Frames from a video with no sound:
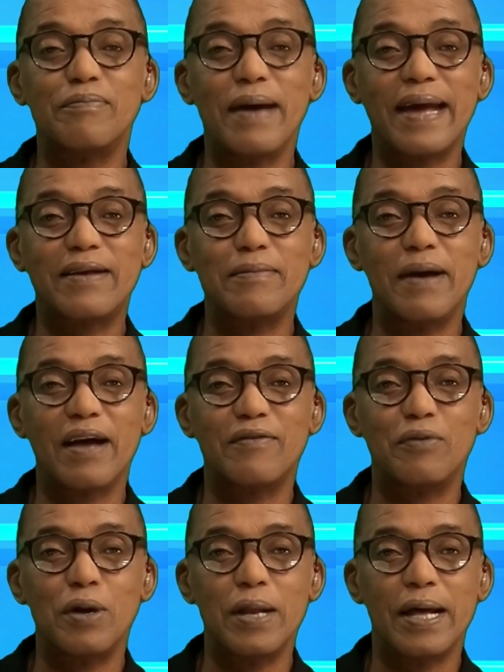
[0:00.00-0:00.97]
back-to-back
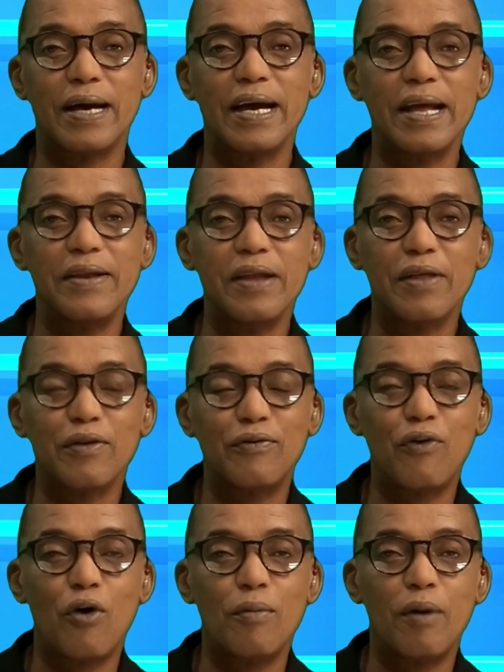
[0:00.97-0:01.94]
winner in the
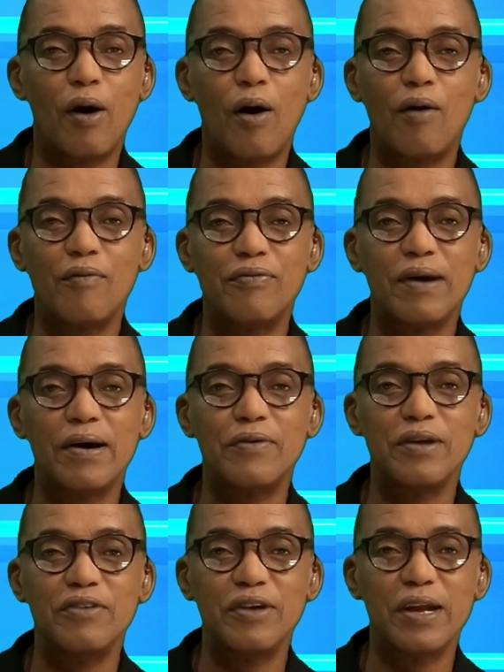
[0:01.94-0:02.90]
form of
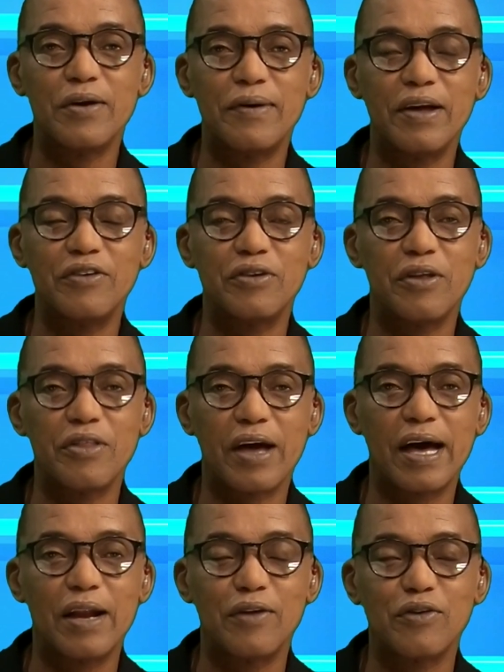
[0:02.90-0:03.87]
Regeneration in the
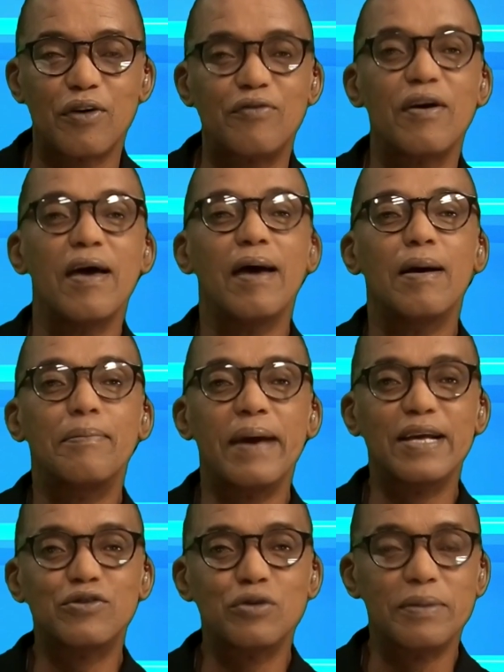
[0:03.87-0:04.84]
colors of
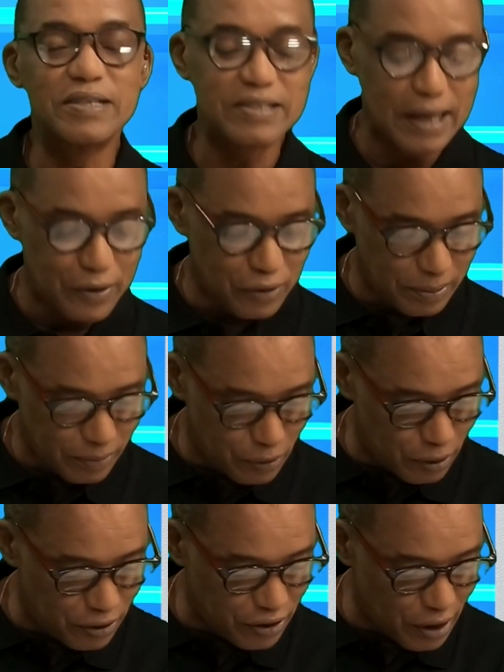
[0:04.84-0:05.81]
Peggy Suma Sundram
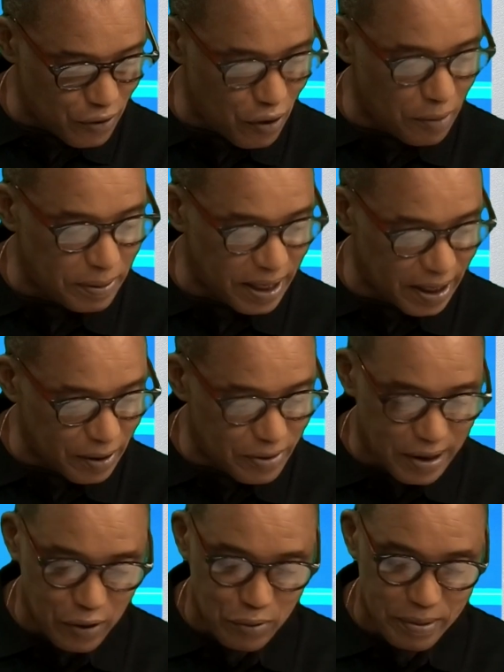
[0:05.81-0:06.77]
with Robbie Hill.
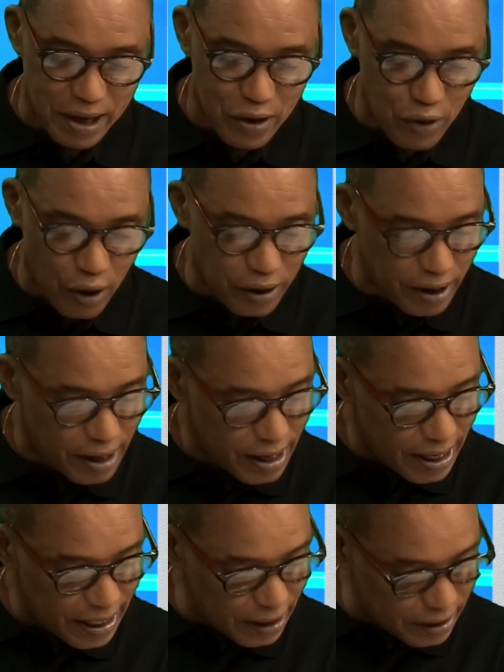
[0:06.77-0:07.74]
That'll be a non.
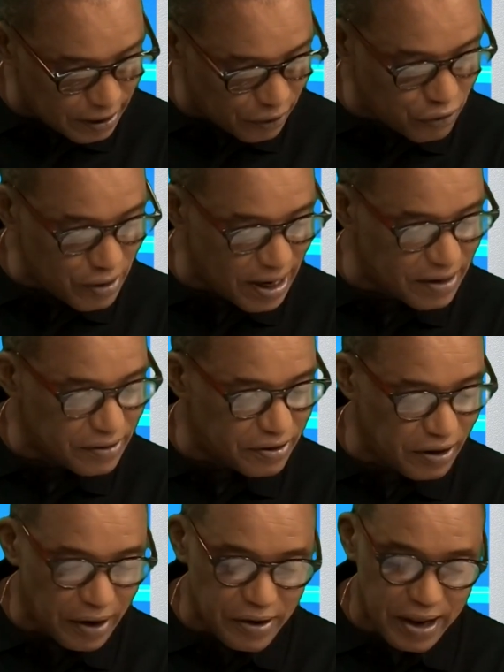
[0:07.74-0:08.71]
It just ran
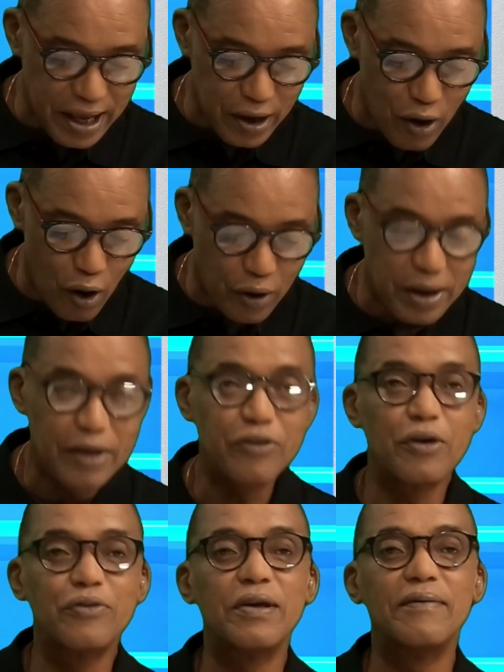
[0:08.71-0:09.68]
Sunday gone.
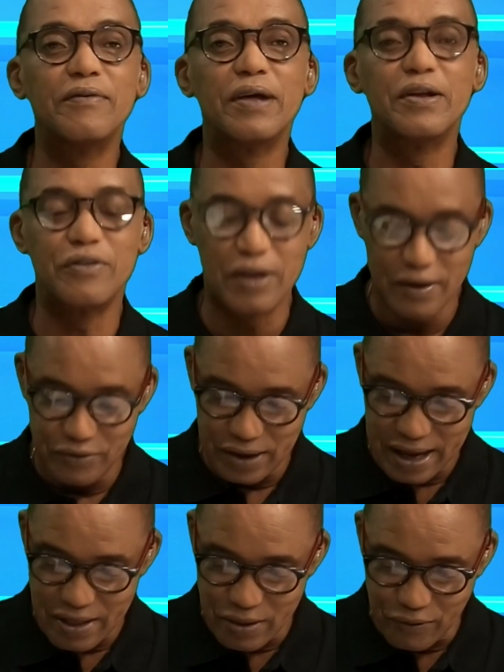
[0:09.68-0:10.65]
So 7 runners left
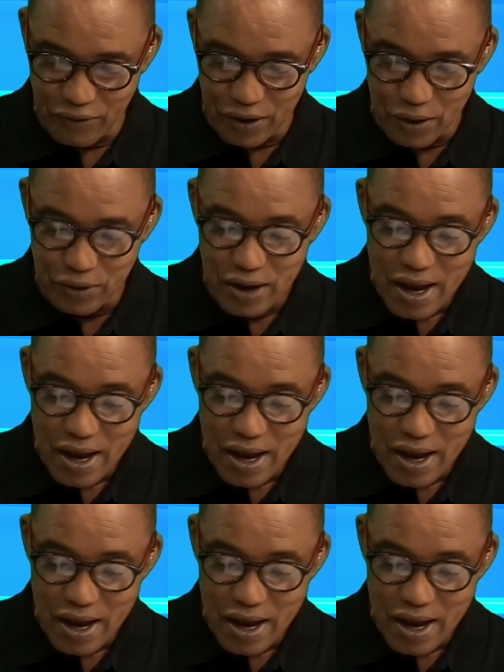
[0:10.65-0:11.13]
in the field.